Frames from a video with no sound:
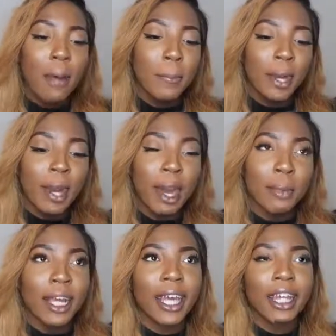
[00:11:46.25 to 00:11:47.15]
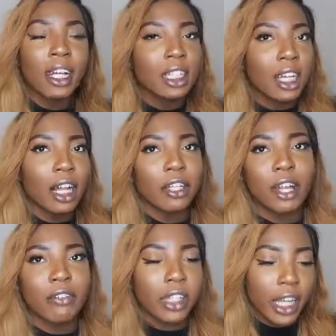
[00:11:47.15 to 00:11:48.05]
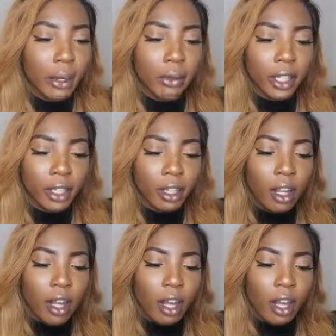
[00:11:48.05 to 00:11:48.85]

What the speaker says: But I get $1 every now and then.